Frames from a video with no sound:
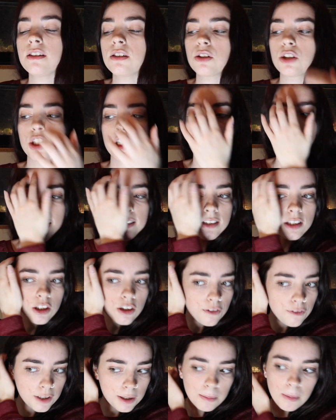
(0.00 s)
so she has a
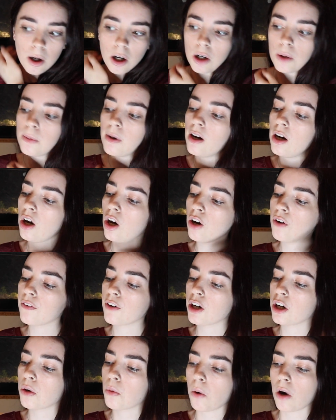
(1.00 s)
UV bulb over
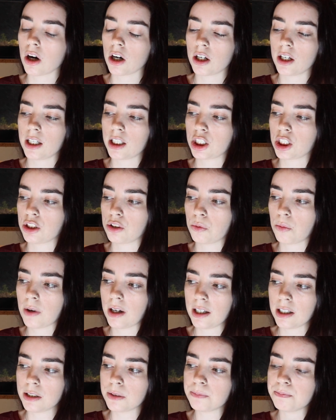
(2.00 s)
her water dish as
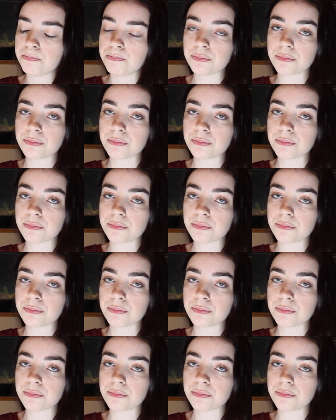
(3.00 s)
well,